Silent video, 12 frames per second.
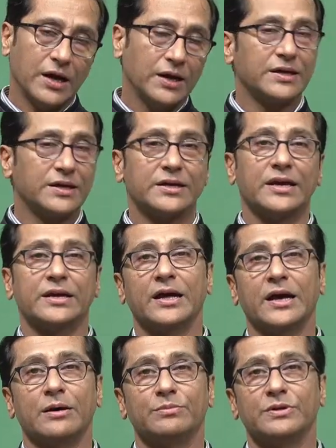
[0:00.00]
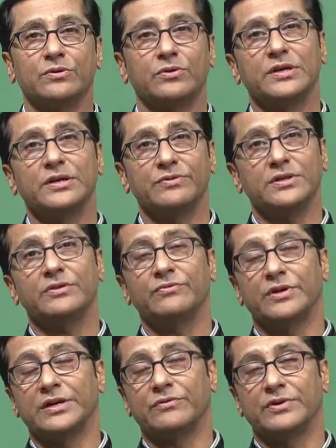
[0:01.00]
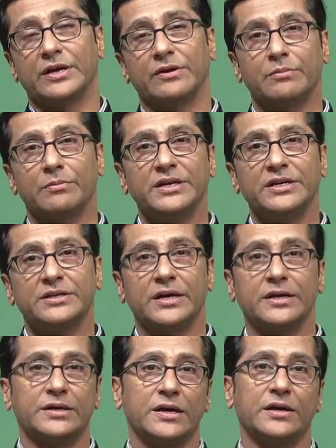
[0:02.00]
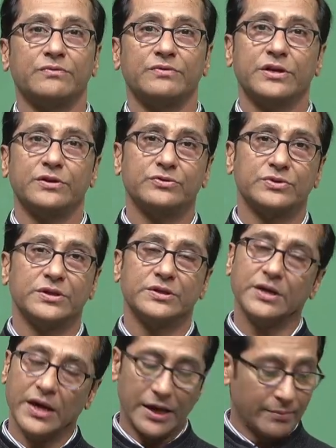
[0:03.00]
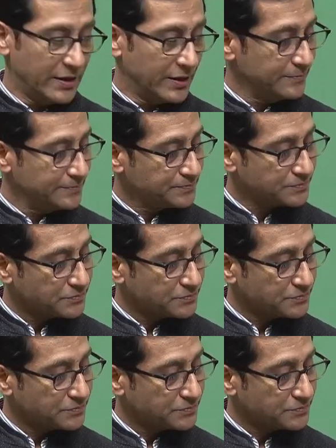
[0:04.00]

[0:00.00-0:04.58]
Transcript: and that can happen only with when we have many data and we are using the ML.